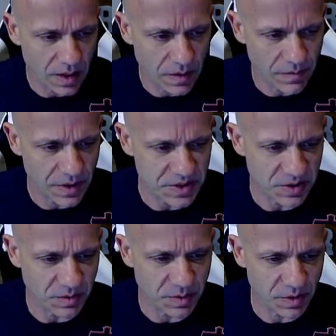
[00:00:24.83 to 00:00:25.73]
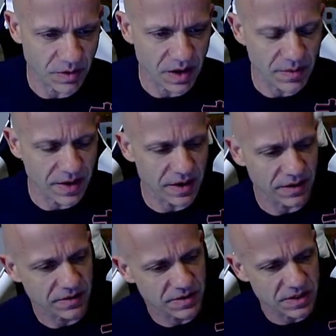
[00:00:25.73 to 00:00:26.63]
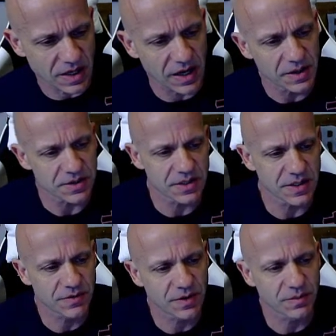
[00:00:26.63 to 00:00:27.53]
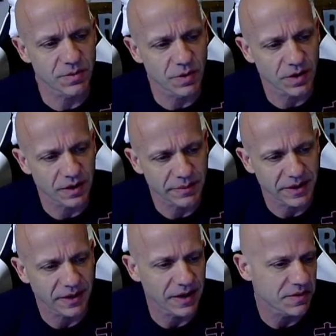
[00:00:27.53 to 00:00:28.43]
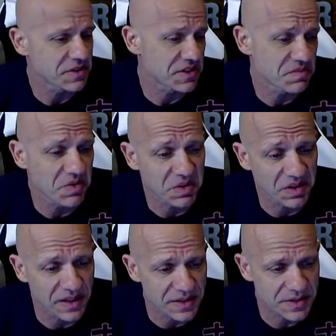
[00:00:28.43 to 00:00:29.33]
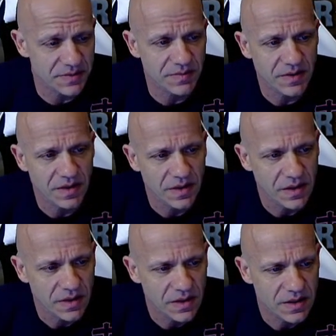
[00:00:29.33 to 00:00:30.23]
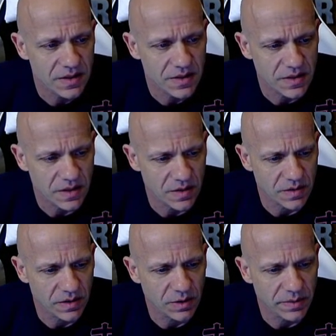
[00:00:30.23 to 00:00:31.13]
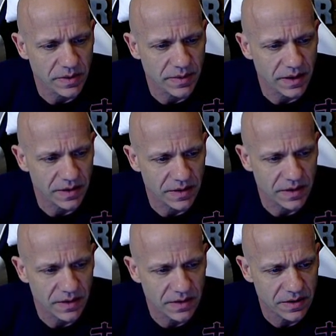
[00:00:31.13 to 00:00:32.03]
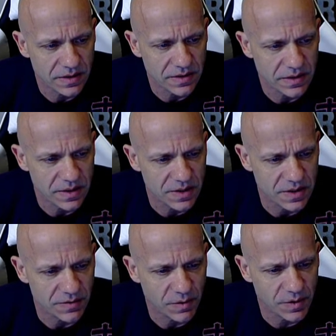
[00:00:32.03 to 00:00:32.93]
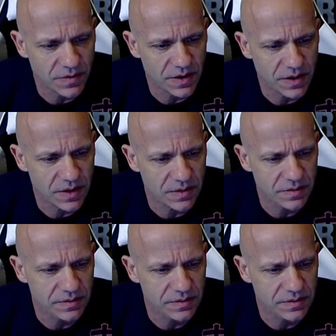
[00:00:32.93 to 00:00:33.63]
functional programming styles in different programming languages, more or less. So a little bit about, this is the 4th video,